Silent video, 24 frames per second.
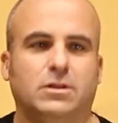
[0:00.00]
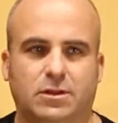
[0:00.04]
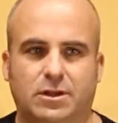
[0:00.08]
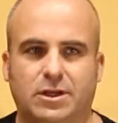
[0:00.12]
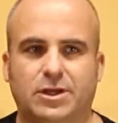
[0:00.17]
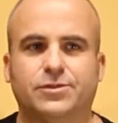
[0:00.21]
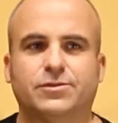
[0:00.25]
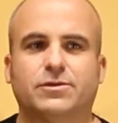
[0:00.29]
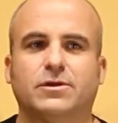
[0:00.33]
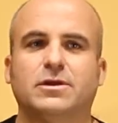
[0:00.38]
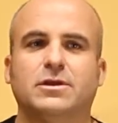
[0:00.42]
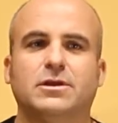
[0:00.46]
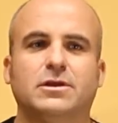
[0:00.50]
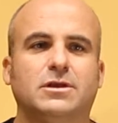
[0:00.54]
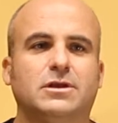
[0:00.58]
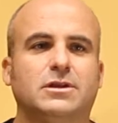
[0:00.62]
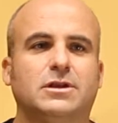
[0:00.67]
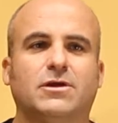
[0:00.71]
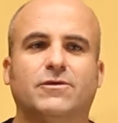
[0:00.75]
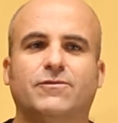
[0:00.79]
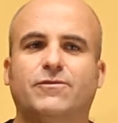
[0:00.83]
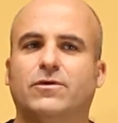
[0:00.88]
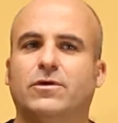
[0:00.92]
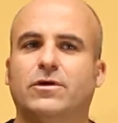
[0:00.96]
a 3
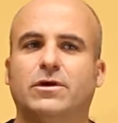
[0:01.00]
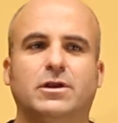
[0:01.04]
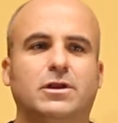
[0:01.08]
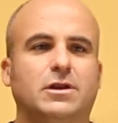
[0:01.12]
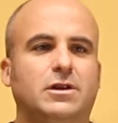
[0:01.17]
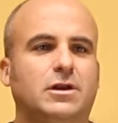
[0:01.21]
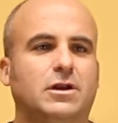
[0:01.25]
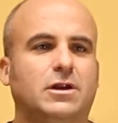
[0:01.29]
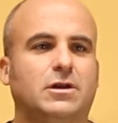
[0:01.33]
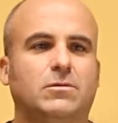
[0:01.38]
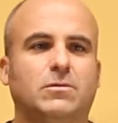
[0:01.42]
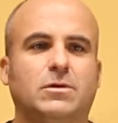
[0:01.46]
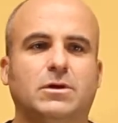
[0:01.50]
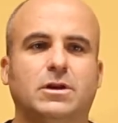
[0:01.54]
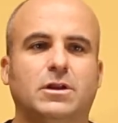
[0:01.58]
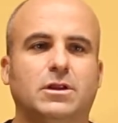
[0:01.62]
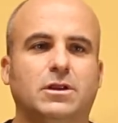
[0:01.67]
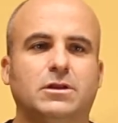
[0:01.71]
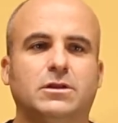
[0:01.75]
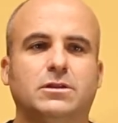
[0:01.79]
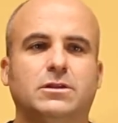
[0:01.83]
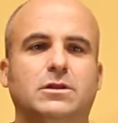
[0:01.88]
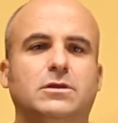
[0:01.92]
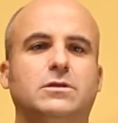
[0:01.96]
and a 4E and a
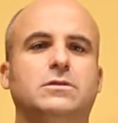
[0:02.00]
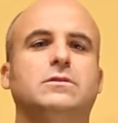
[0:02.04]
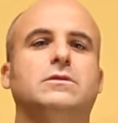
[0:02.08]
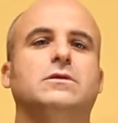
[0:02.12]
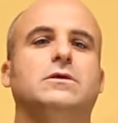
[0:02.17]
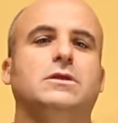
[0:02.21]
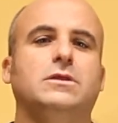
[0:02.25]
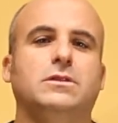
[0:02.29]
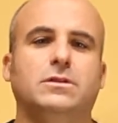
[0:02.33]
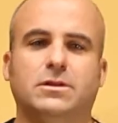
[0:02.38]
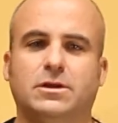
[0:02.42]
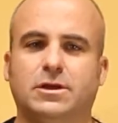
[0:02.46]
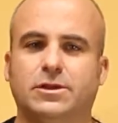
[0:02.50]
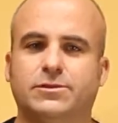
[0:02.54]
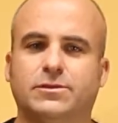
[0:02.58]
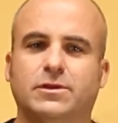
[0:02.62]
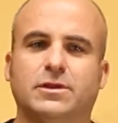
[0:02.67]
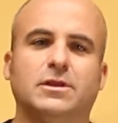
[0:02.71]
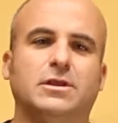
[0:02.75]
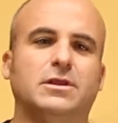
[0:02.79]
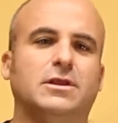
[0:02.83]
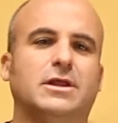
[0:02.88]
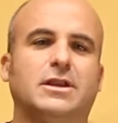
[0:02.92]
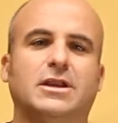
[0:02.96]
1E and a
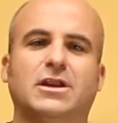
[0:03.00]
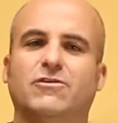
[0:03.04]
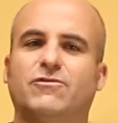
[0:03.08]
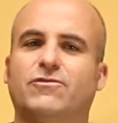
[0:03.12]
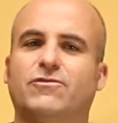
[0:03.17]
3 and a